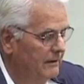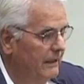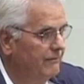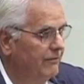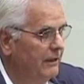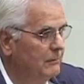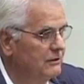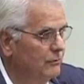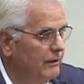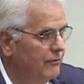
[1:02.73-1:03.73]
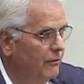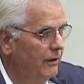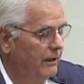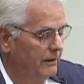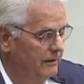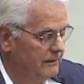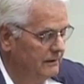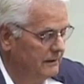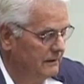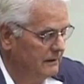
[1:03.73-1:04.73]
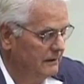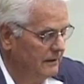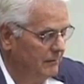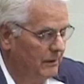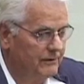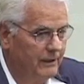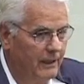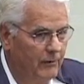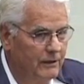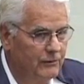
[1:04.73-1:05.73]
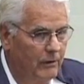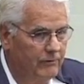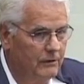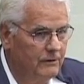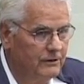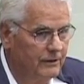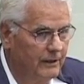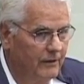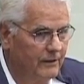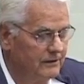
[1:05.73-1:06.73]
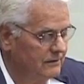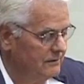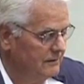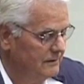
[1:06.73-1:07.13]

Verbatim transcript: That famous refrain, about the Irish revolutionaries.